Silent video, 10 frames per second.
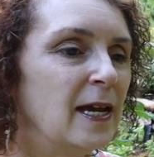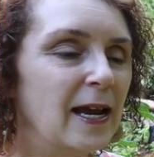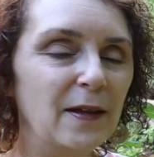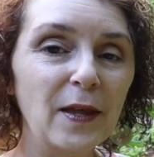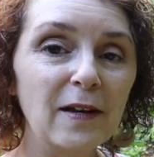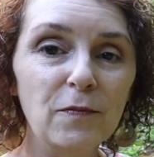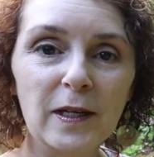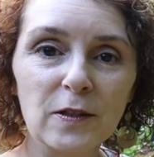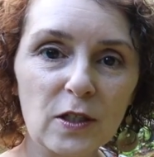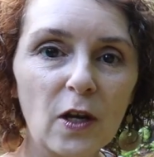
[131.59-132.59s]
and they've
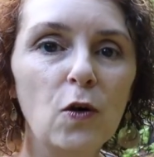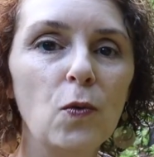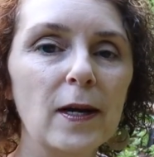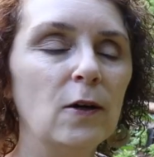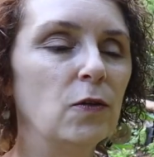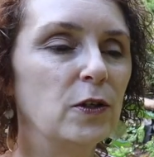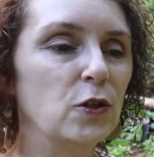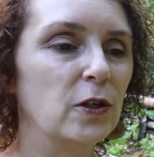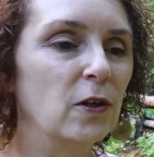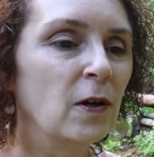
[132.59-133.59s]
done so well this
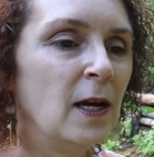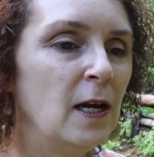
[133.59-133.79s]
year.